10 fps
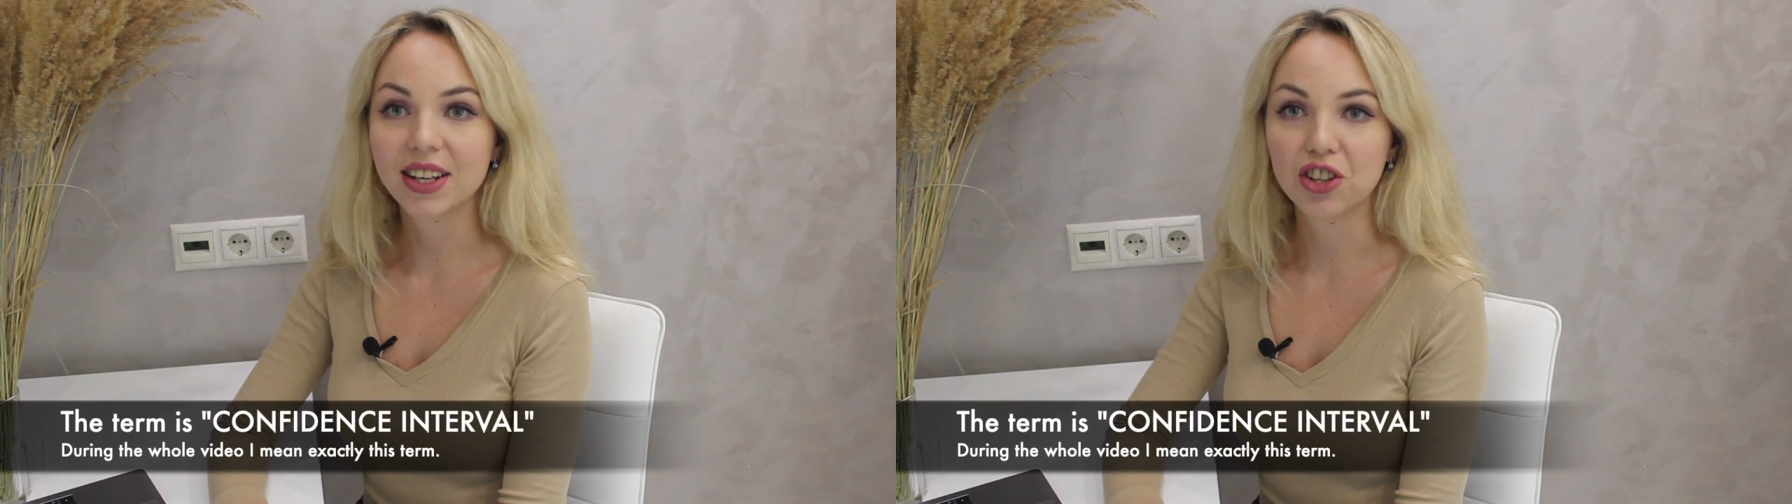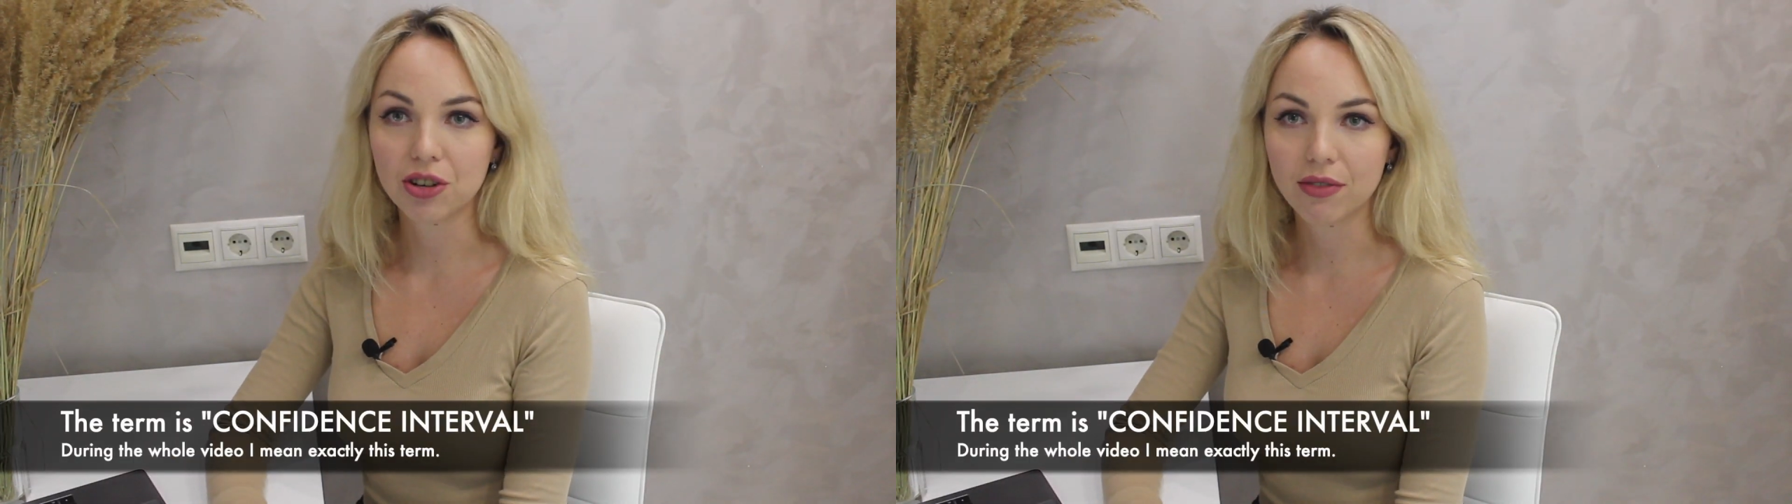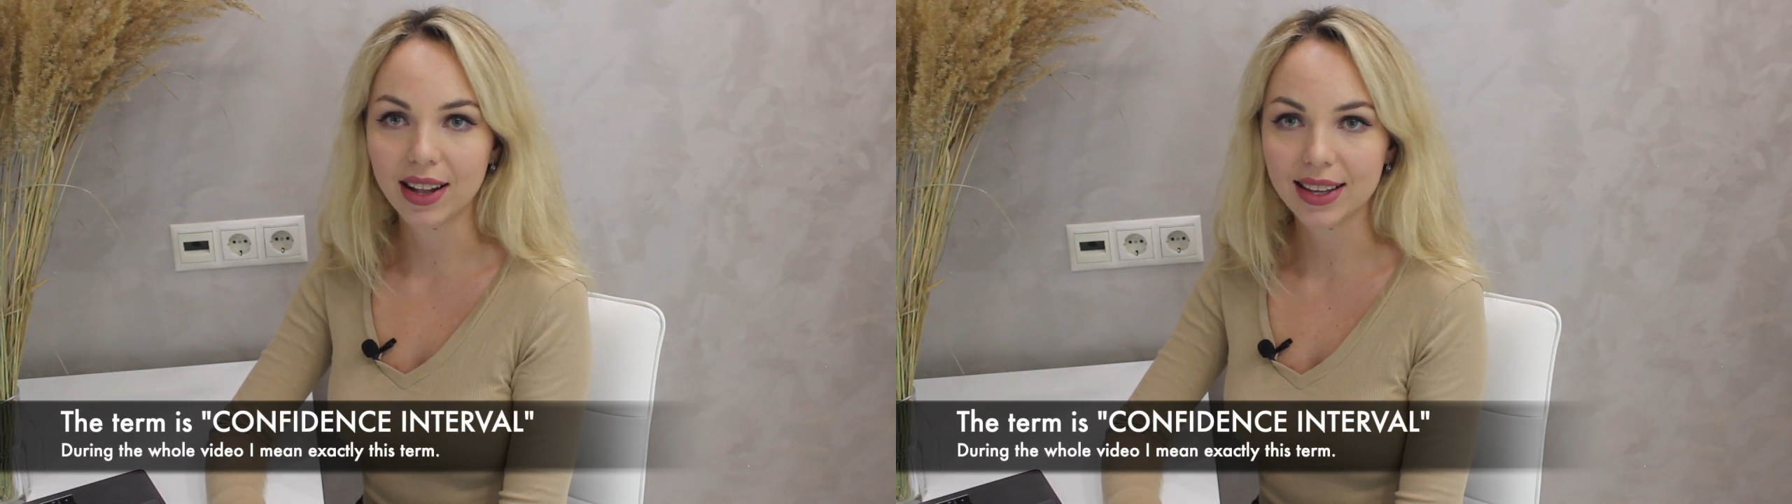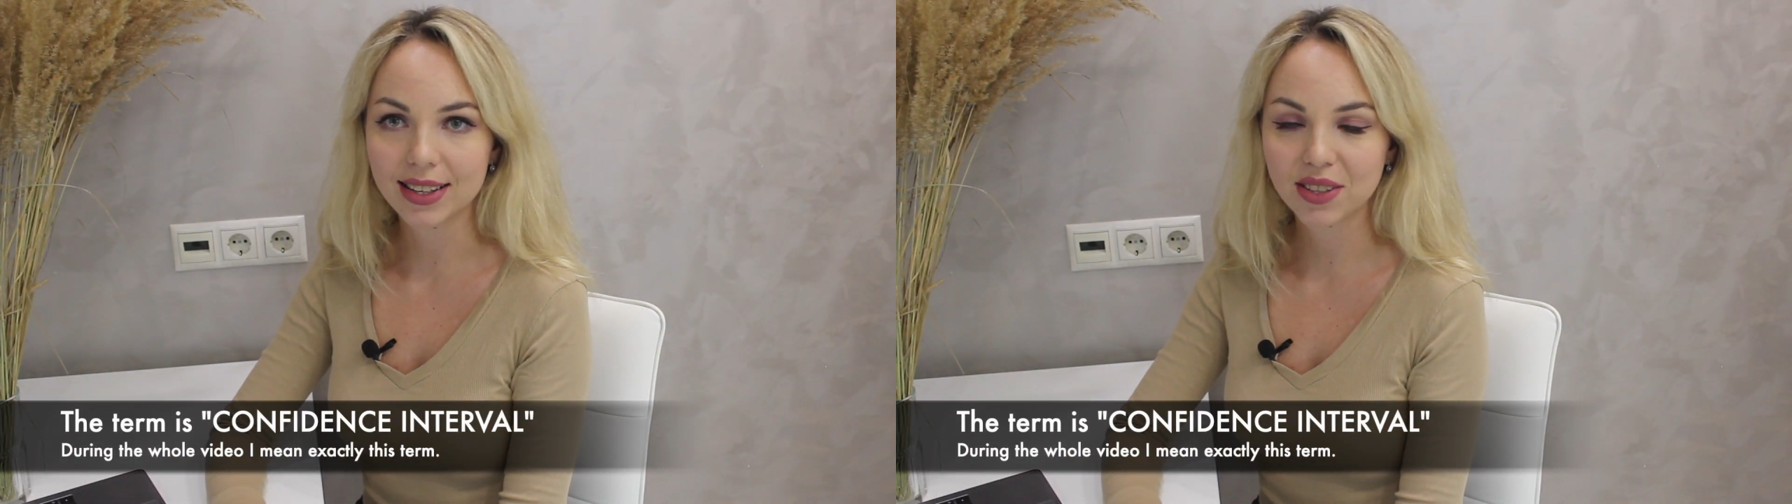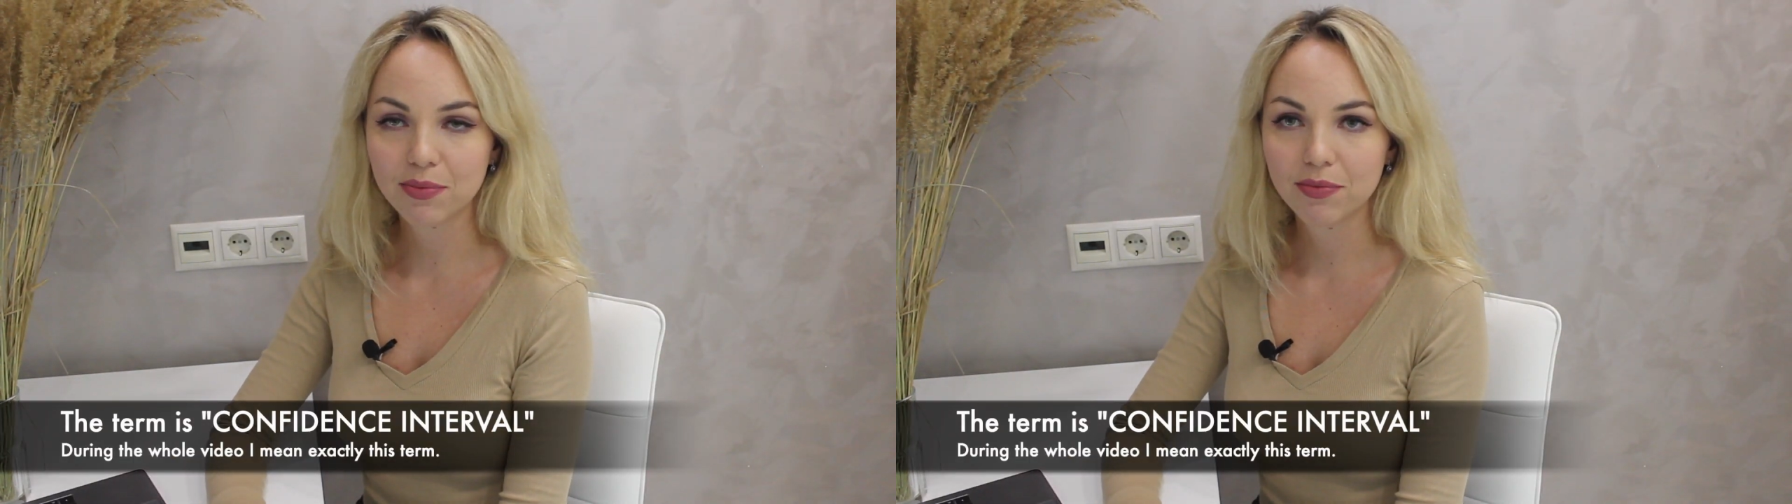interval
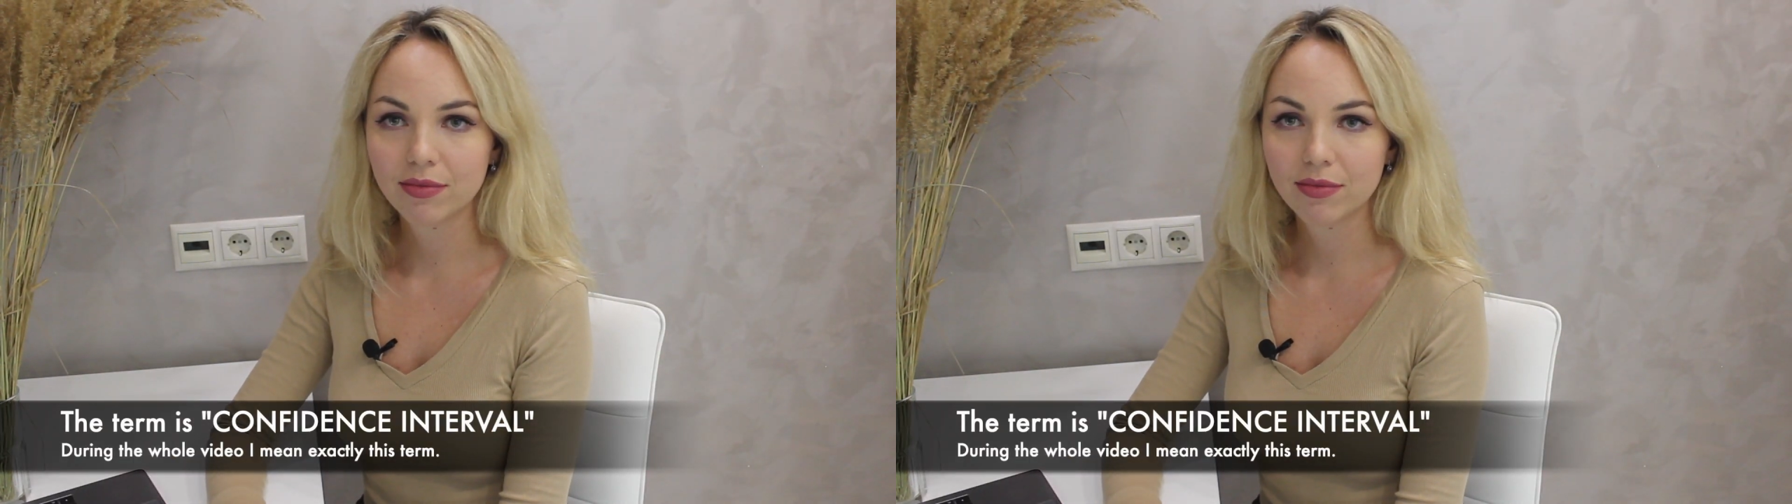is?